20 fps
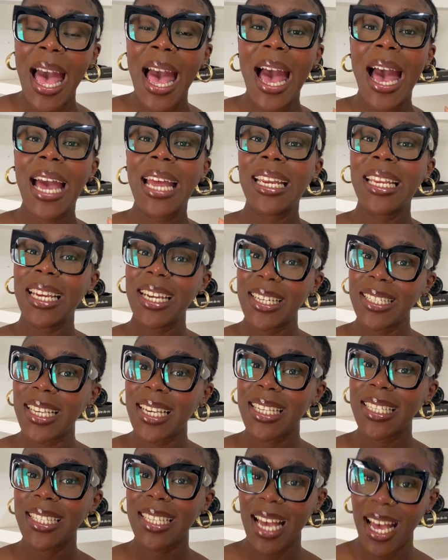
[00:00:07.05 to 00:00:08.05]
And here's
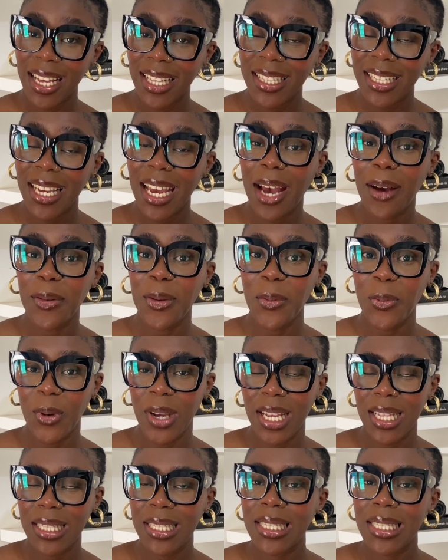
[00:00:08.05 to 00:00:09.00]
exactly how it went